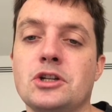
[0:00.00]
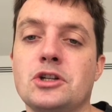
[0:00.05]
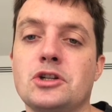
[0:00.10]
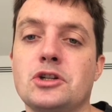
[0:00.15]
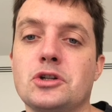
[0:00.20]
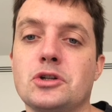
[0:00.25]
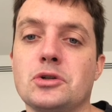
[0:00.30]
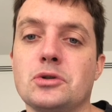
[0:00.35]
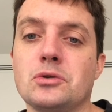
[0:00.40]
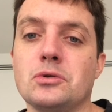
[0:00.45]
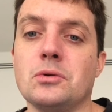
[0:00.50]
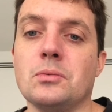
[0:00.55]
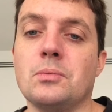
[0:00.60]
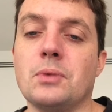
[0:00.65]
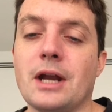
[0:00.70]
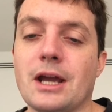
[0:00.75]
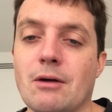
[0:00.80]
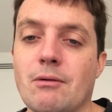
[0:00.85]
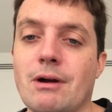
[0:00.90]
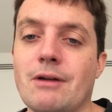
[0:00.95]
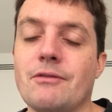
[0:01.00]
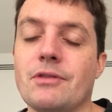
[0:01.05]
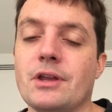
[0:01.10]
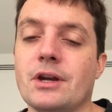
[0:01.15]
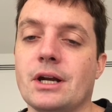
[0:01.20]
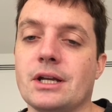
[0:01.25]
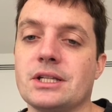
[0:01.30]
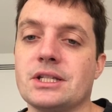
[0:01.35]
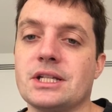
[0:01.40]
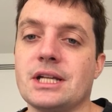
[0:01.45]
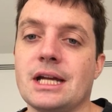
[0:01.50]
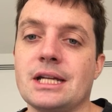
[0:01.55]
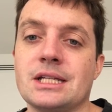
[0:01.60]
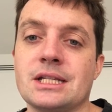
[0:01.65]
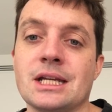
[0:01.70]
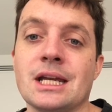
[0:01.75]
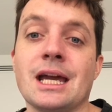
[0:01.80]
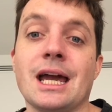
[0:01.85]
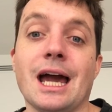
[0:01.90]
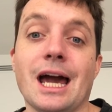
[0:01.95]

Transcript: to break away from the United States,